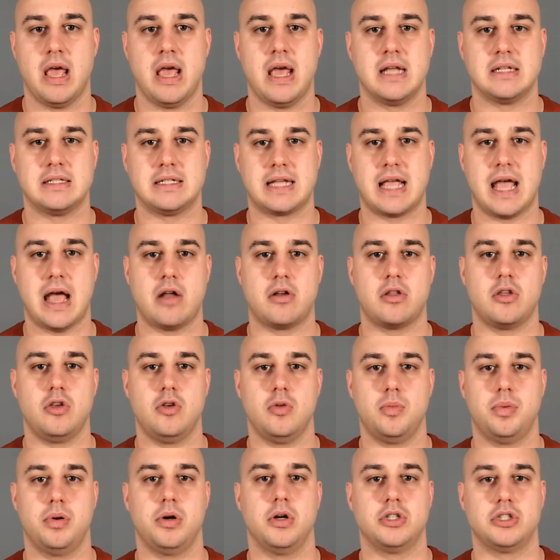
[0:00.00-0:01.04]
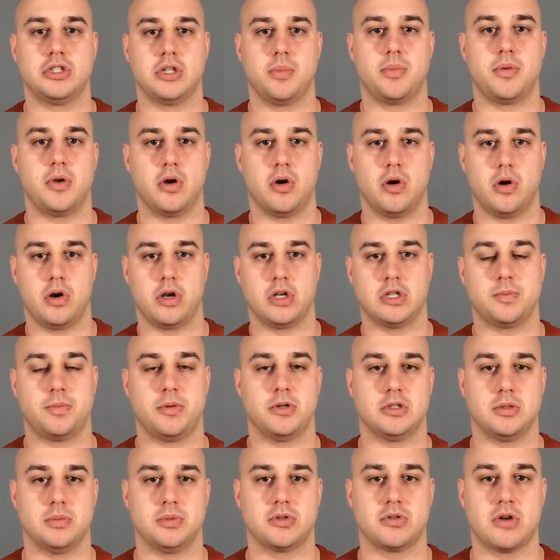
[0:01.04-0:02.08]
It's like, how do you push up your earnings per
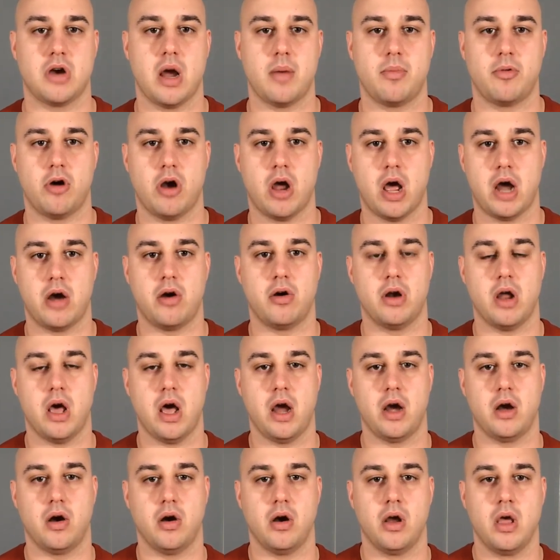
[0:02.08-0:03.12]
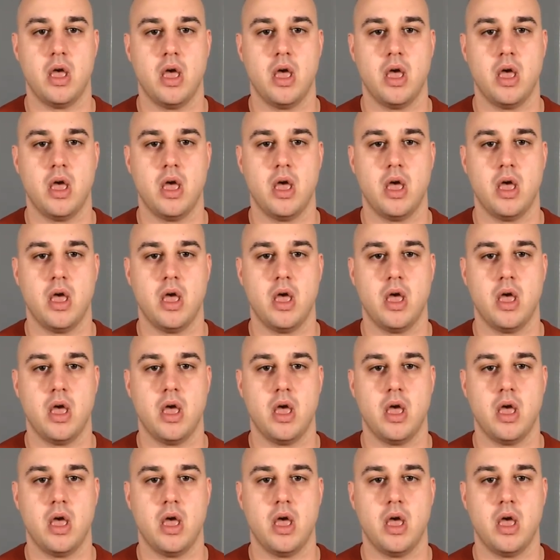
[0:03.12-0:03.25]
subscriber higher and higher?